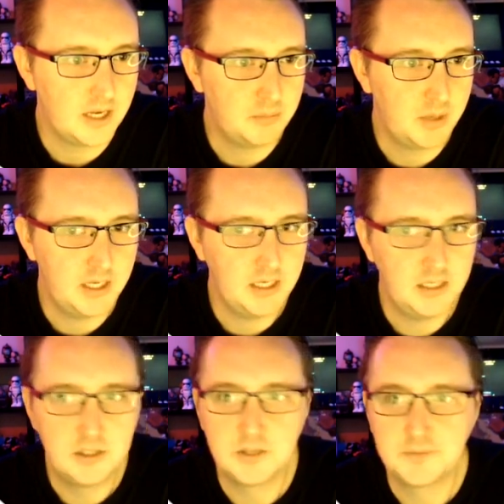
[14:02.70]

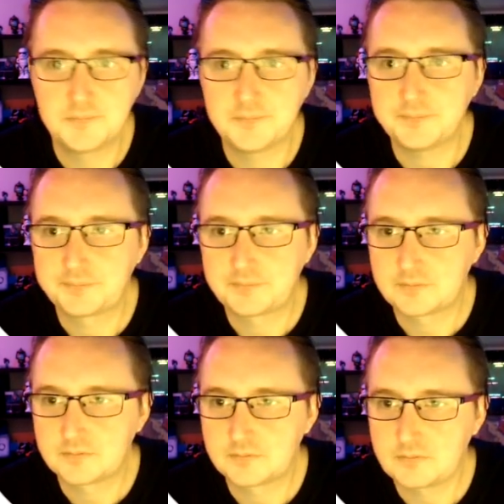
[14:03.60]
page,
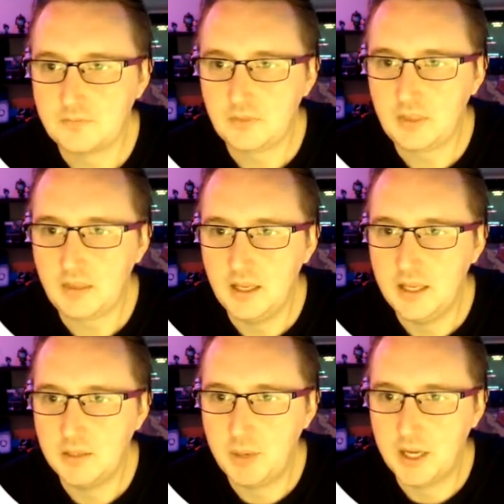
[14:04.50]

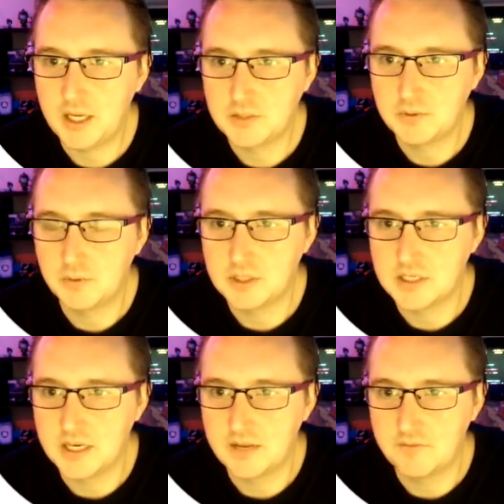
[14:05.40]
and the page we want
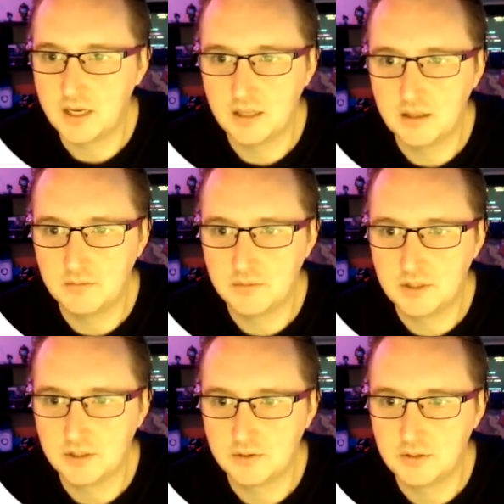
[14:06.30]
to navigate them
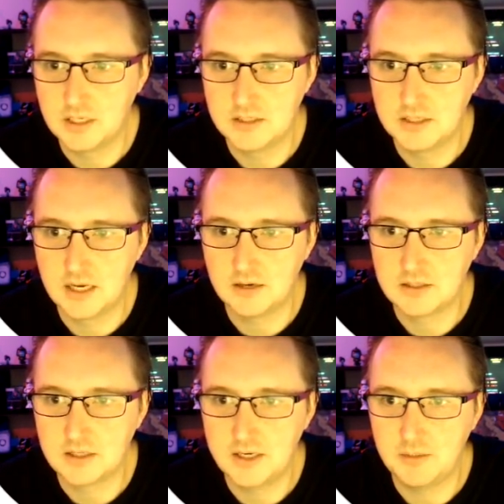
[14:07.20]
to is our
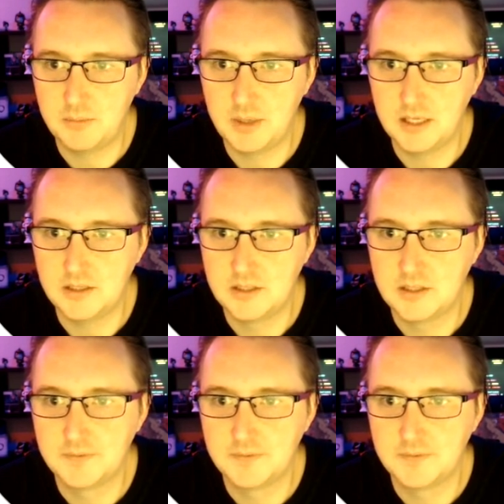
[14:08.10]
sign up page.